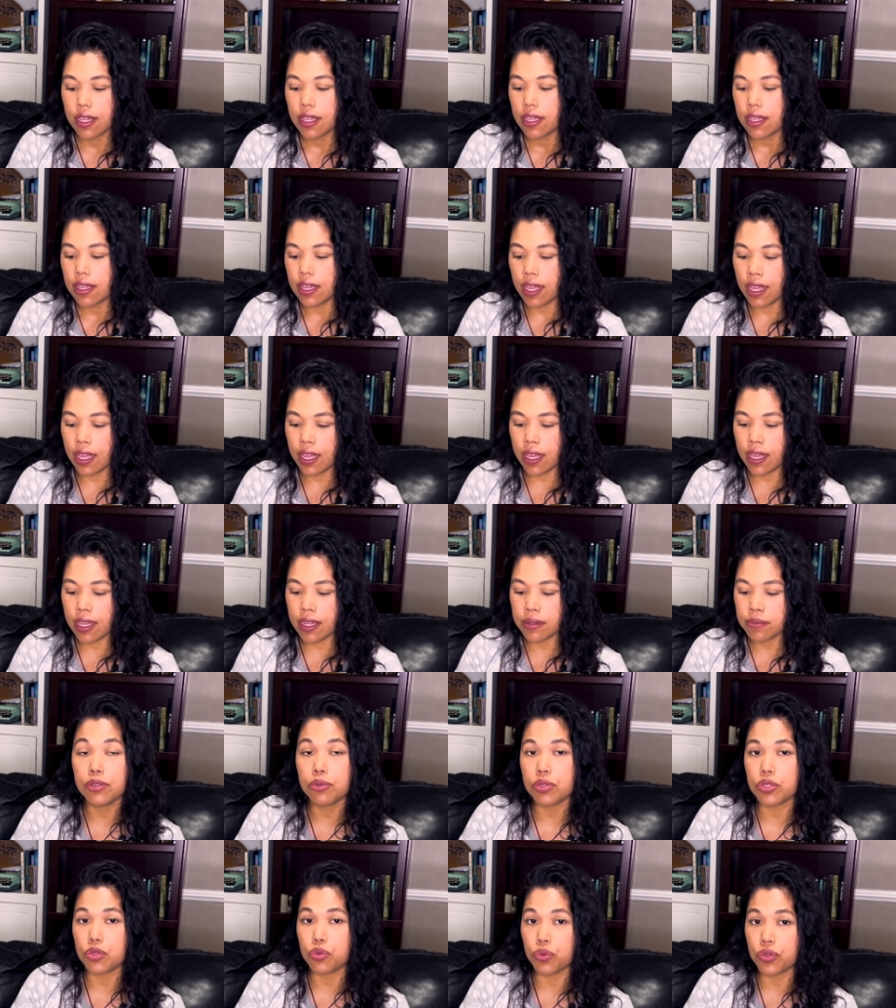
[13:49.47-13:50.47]
Then
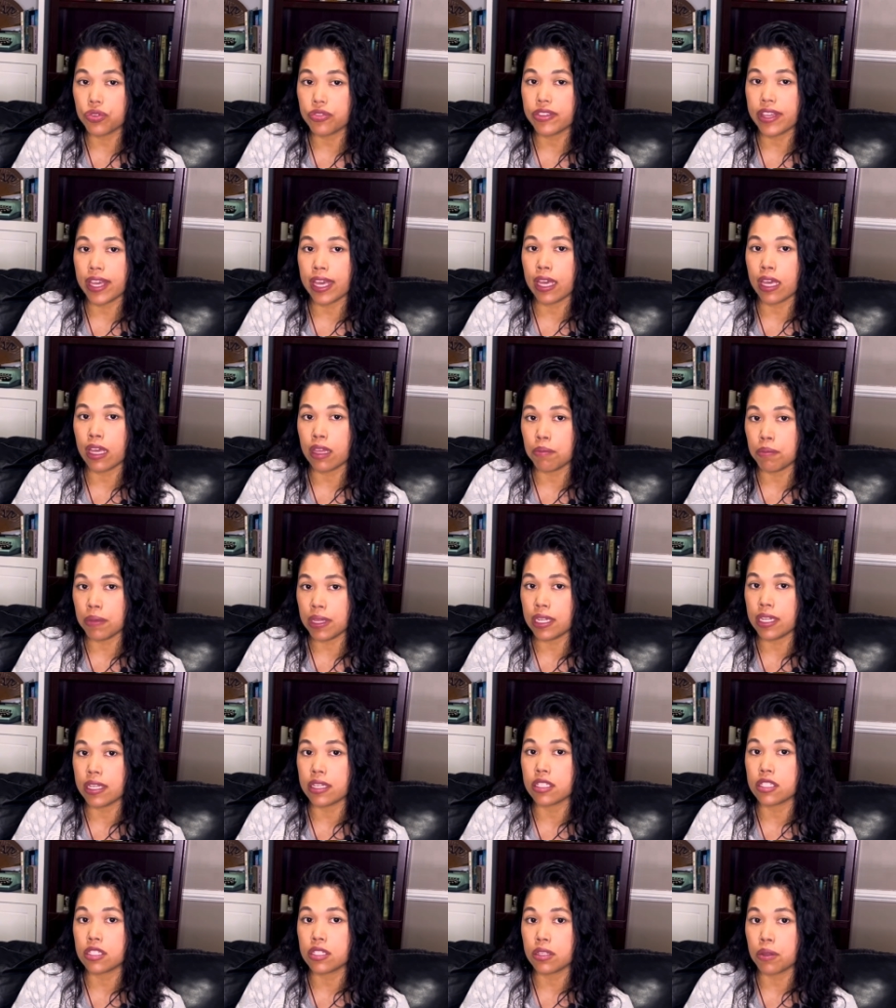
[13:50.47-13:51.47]
was Wolfgang
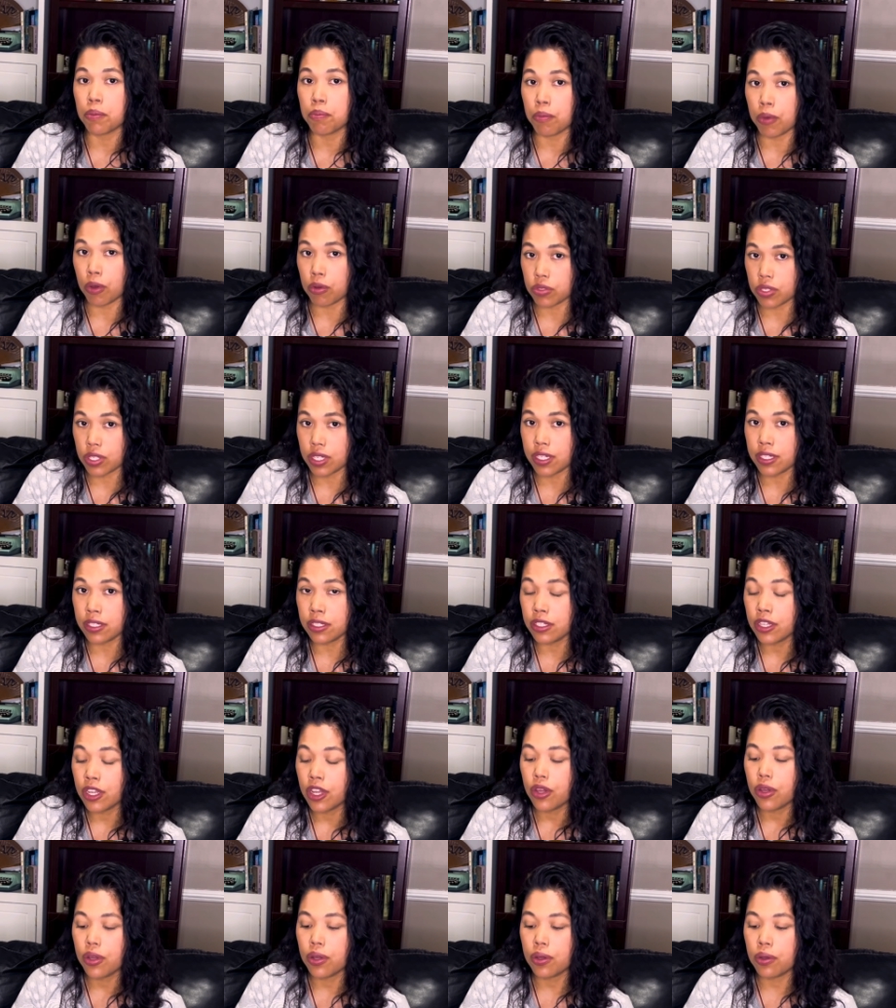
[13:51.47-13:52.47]
Amadeus Mozart,
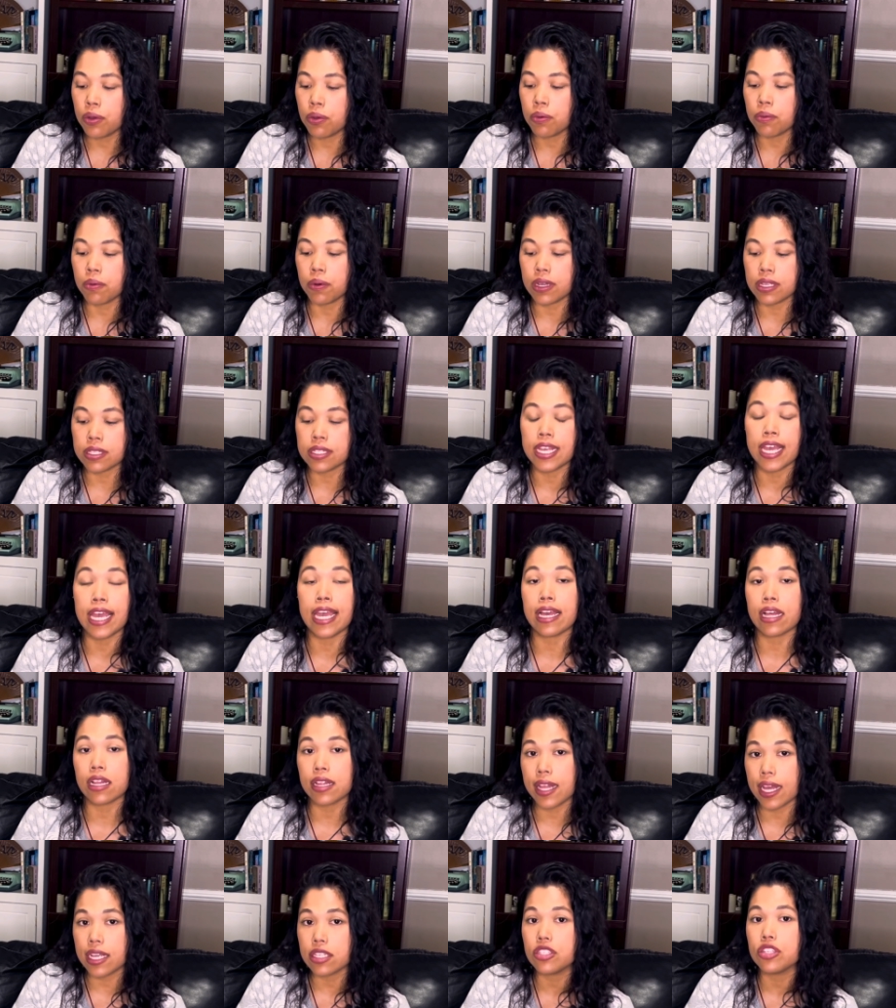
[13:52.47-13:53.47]
who was a
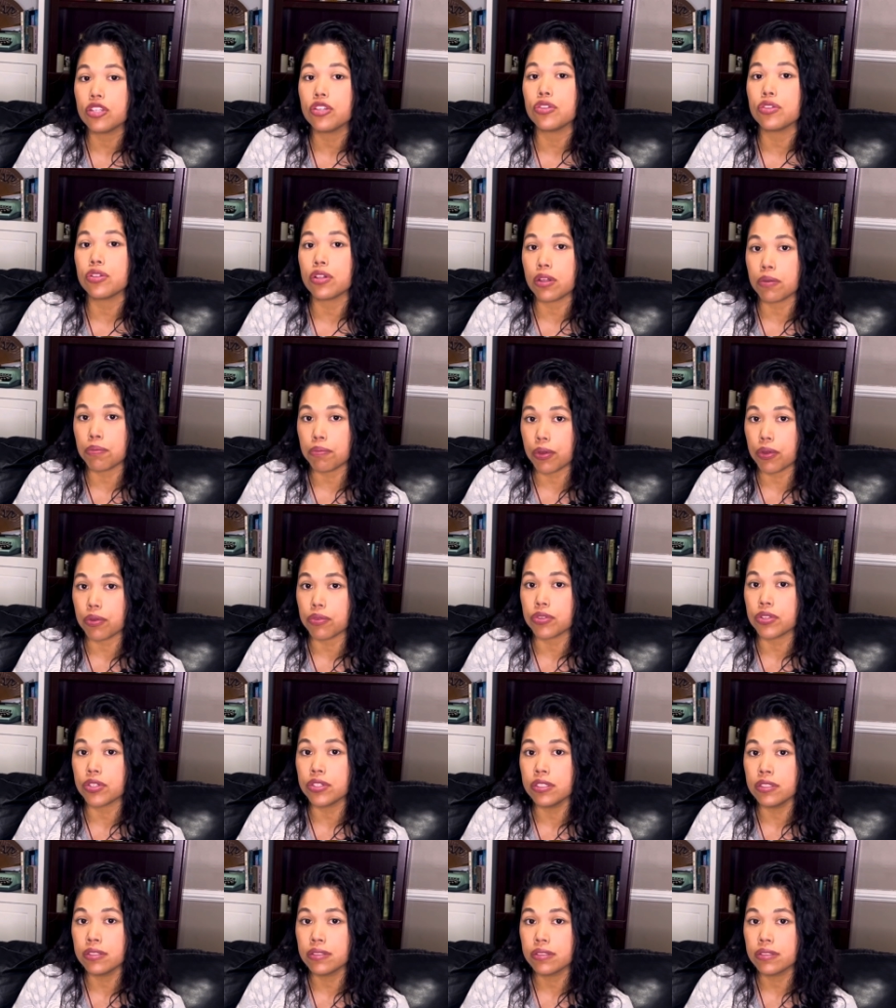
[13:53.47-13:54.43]
classical composer.